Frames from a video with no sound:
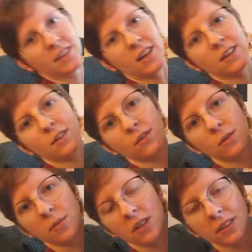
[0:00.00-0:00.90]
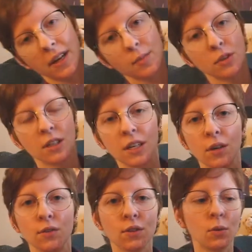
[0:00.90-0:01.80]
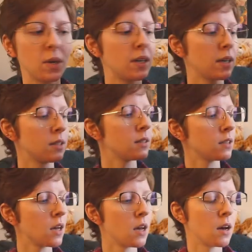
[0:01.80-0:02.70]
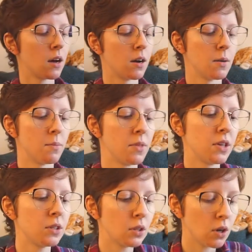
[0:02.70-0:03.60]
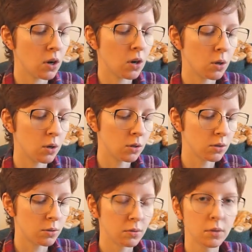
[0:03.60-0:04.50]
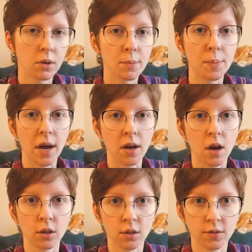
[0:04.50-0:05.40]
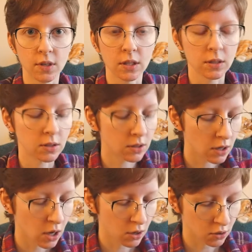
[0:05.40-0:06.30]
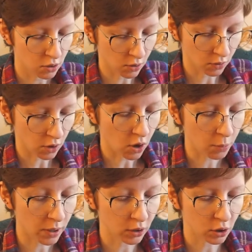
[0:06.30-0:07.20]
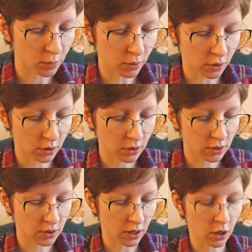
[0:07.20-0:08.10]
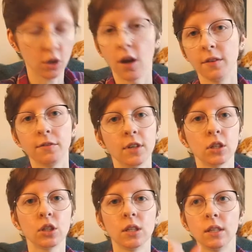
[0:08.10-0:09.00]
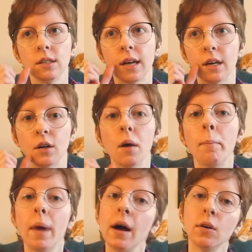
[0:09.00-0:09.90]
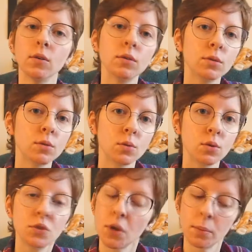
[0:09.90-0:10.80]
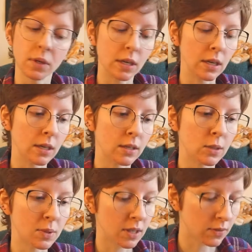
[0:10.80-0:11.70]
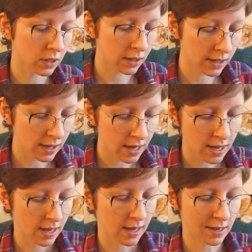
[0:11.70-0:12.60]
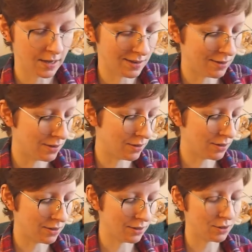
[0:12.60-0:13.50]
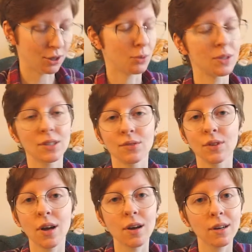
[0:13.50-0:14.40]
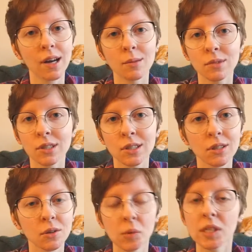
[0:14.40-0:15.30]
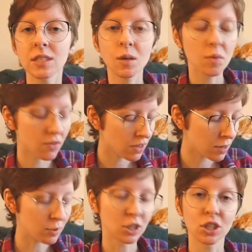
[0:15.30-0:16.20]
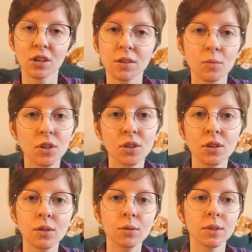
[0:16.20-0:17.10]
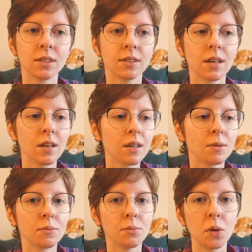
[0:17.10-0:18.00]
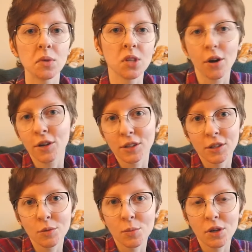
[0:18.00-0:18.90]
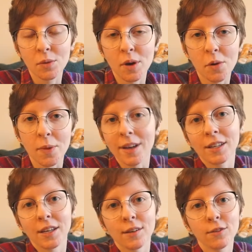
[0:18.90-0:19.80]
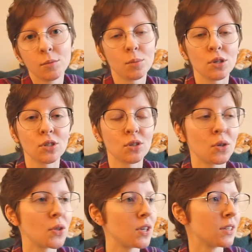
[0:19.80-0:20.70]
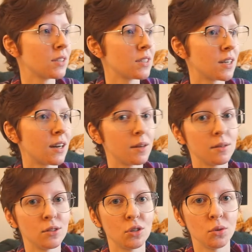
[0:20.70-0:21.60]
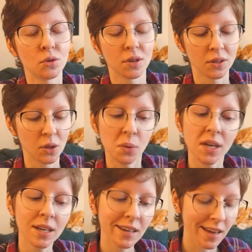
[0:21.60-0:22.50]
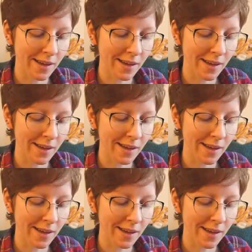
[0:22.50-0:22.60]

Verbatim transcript: got out from the library over the weekend. Um, these are all biographies, so they're all picture books that are nonfiction that are about somebody specifically. And so in this vlog, I'm just gonna read some of them and share them with you and maybe talk a little bit about my life and personal things that I do throughout the week.